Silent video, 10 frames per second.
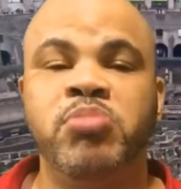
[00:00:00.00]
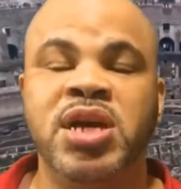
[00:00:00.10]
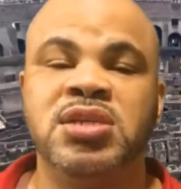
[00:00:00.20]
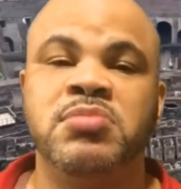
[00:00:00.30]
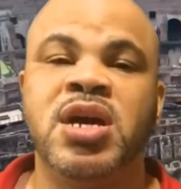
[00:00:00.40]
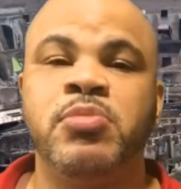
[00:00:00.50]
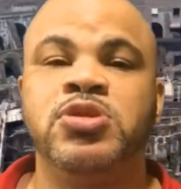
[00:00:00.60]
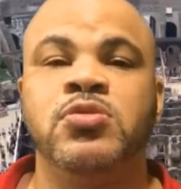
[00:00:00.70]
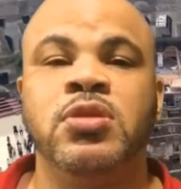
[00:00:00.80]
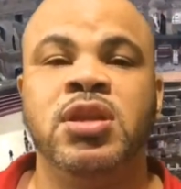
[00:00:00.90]
don't pass up
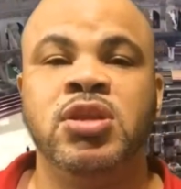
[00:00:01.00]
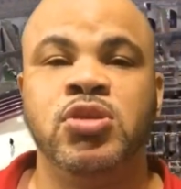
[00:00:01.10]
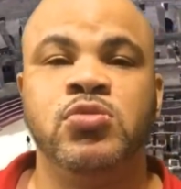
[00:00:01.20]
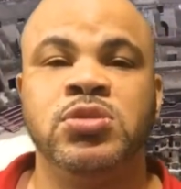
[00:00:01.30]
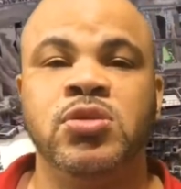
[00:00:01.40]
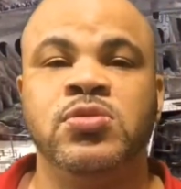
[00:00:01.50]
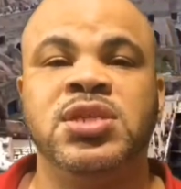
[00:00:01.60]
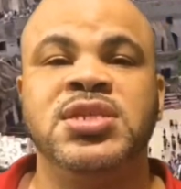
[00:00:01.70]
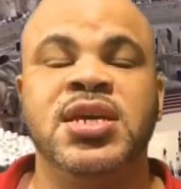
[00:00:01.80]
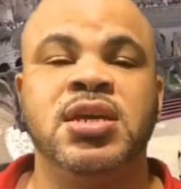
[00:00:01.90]
the opportunity to use
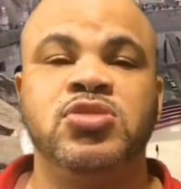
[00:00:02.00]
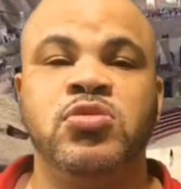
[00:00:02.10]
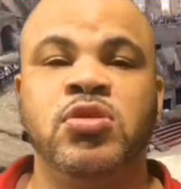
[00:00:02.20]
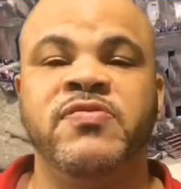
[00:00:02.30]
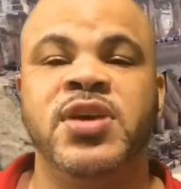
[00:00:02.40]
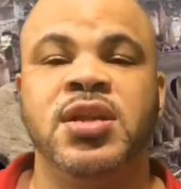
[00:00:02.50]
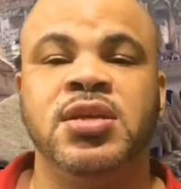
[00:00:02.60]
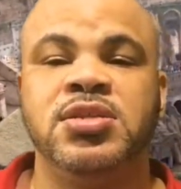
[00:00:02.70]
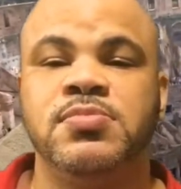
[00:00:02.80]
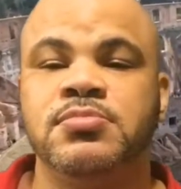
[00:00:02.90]
those and take it to your
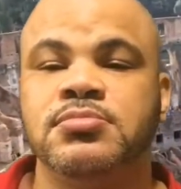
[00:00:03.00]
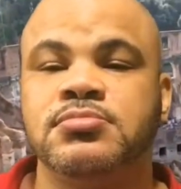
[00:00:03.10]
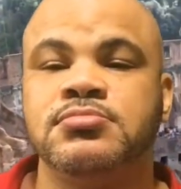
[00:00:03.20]
advantage.